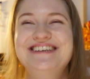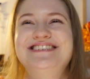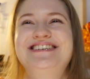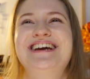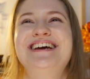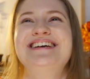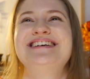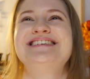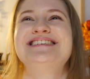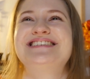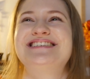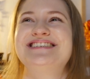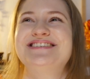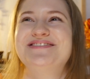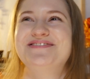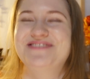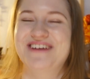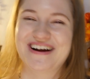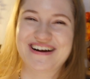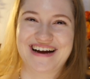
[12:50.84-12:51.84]
she is
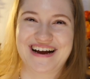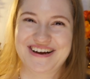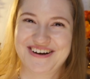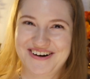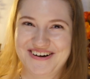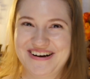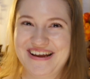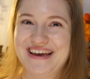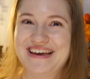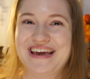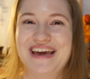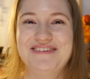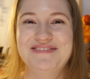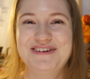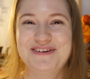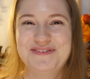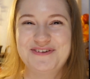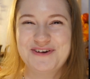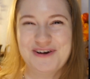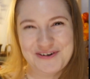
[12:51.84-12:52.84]
very iconic.
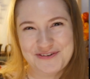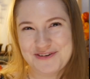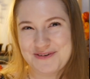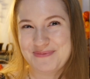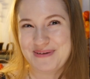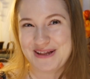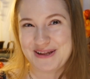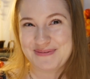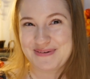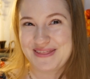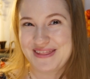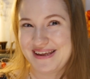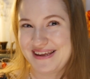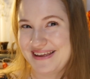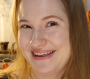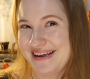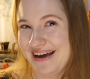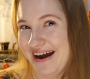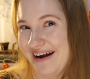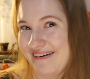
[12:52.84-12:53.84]
Even if you're not familiar with the
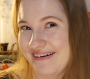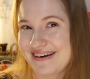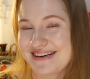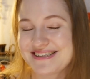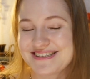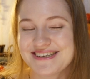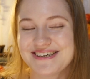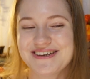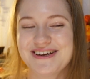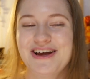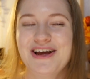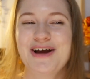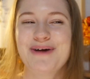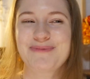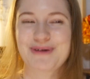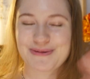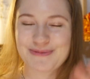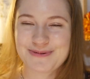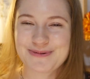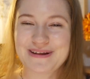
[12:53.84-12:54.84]
character,
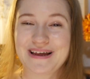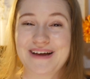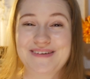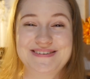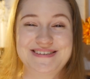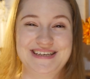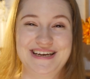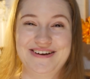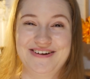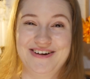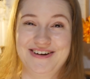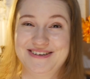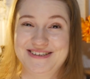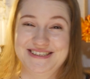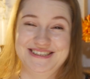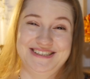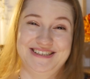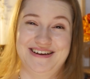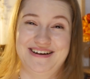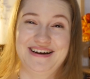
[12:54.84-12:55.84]
probably have seen her
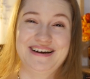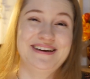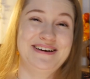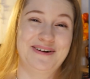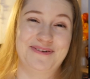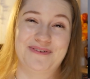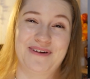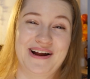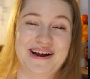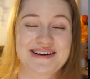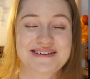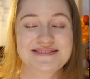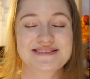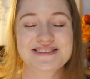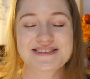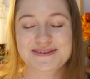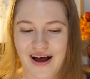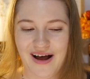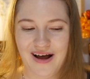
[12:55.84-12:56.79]
design around.